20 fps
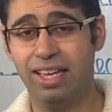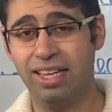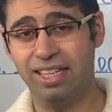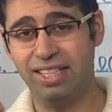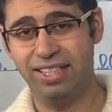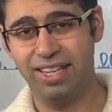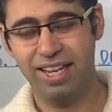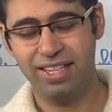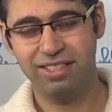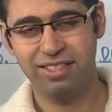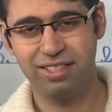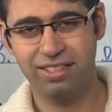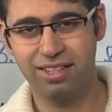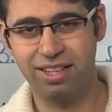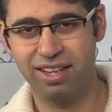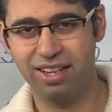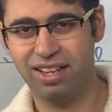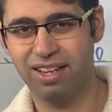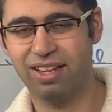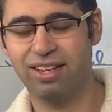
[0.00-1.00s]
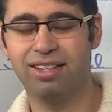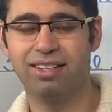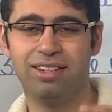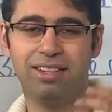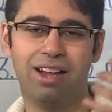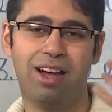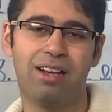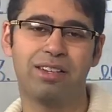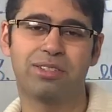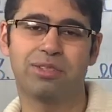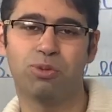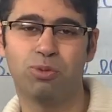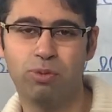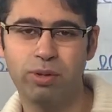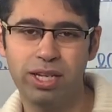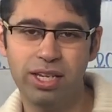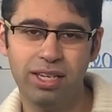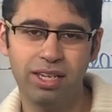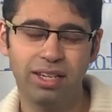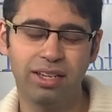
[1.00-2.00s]
yesterday, last
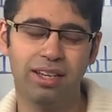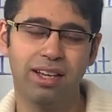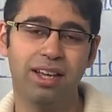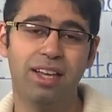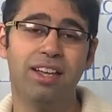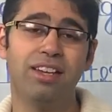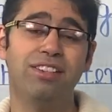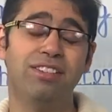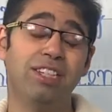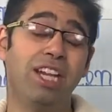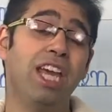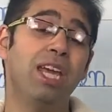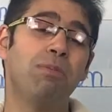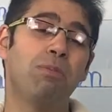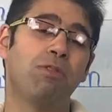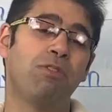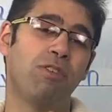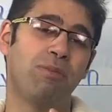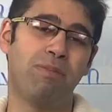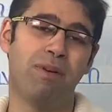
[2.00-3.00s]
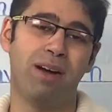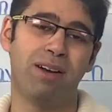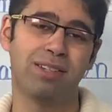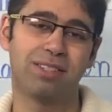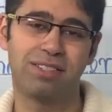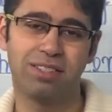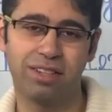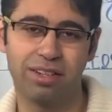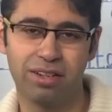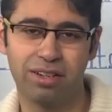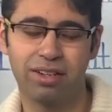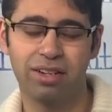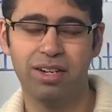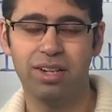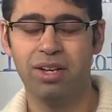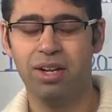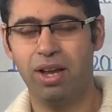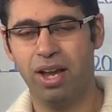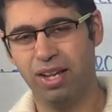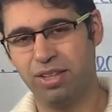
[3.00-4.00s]
week, name of a past year,
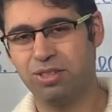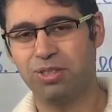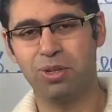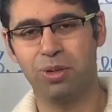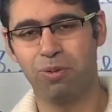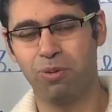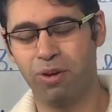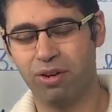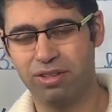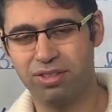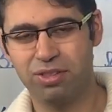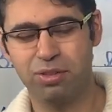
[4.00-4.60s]
and so on.